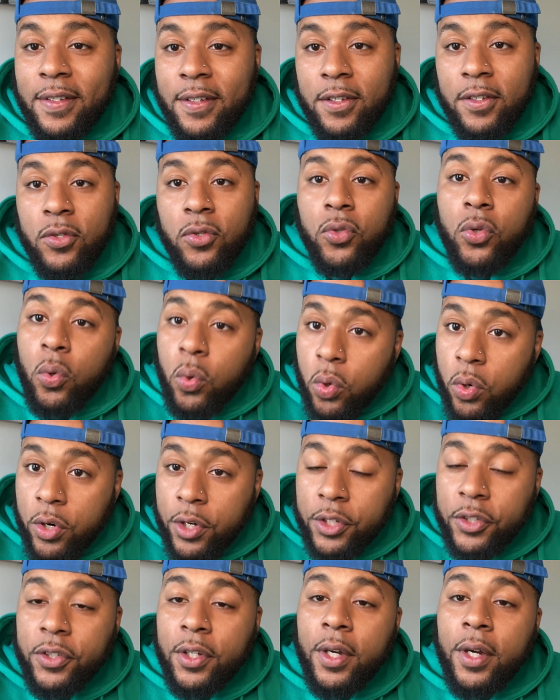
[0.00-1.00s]
in the
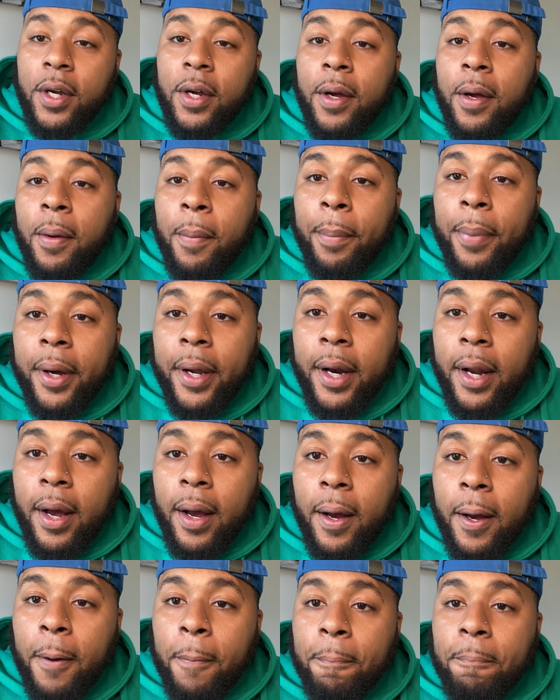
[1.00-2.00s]
stores. But
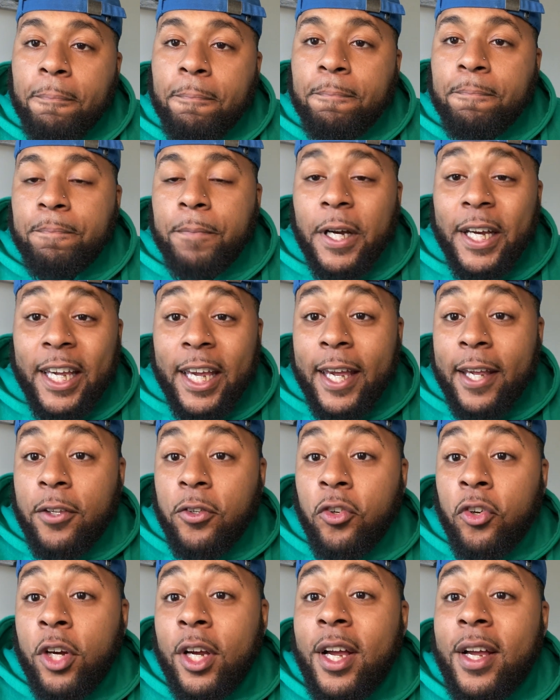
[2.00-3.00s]
again,
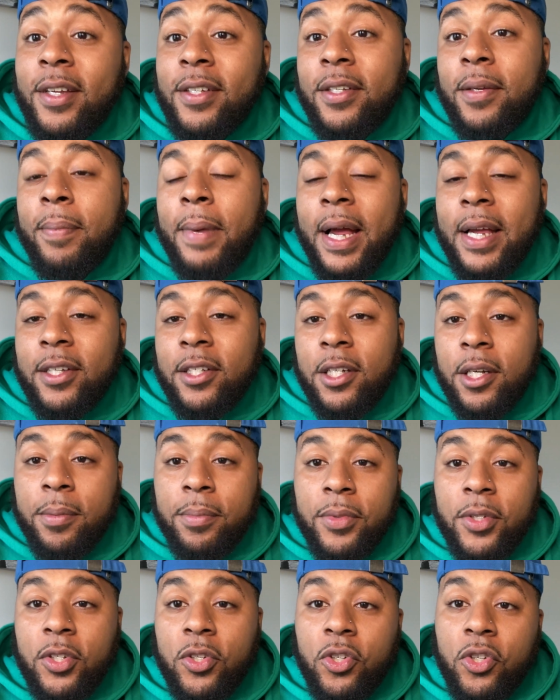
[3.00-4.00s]
you're customizing
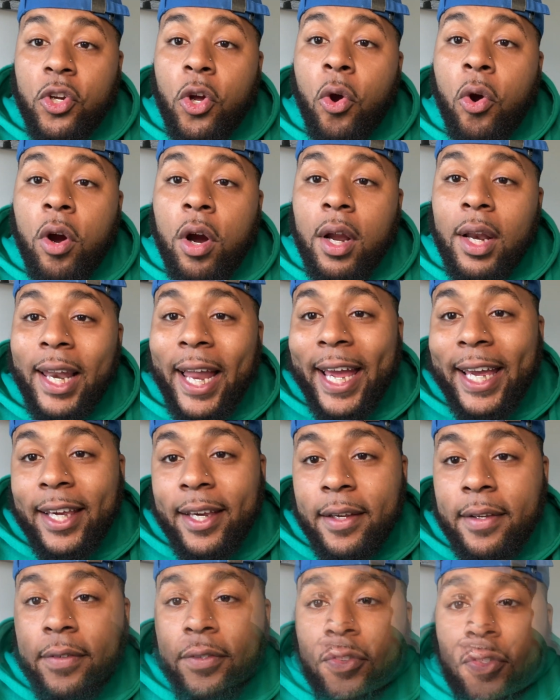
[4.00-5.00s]
them to your
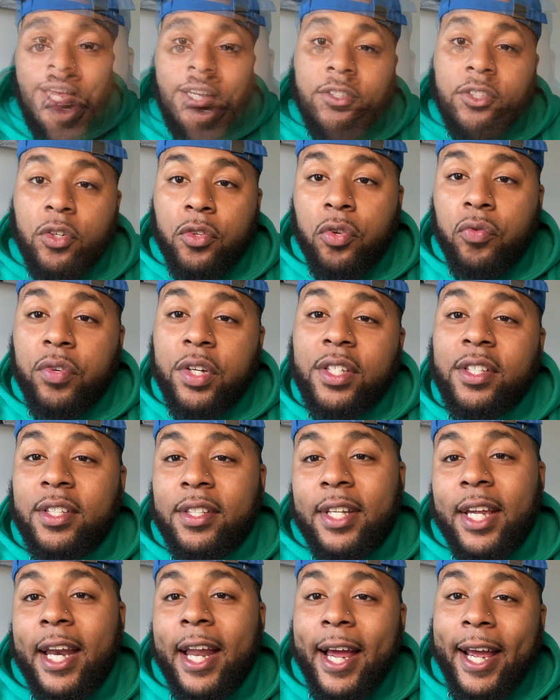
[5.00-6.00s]
liking. Okay, so the
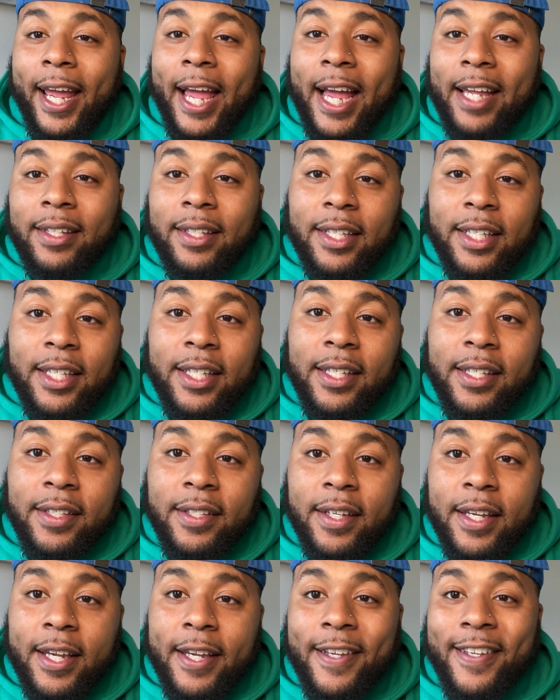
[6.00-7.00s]
reason that I got
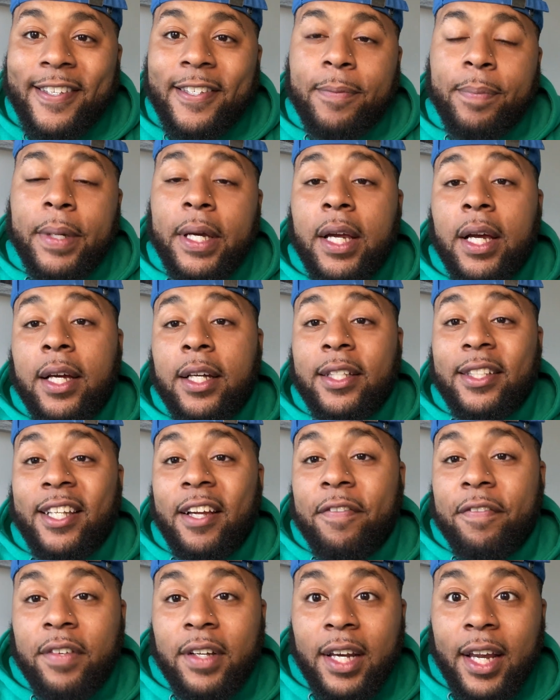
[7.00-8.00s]
these is because
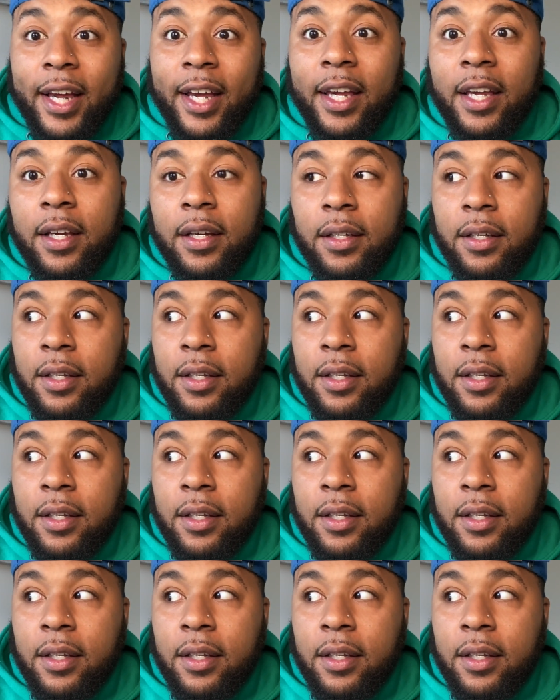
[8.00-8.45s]
I feel like